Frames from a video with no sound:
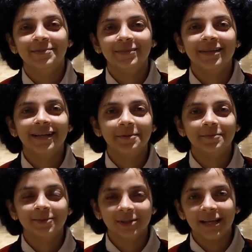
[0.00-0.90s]
but
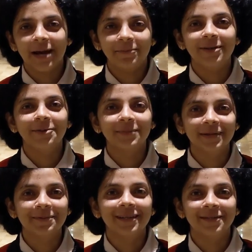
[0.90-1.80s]
I'm really happy to be
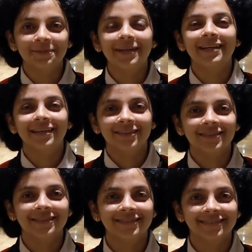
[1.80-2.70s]
able to play now.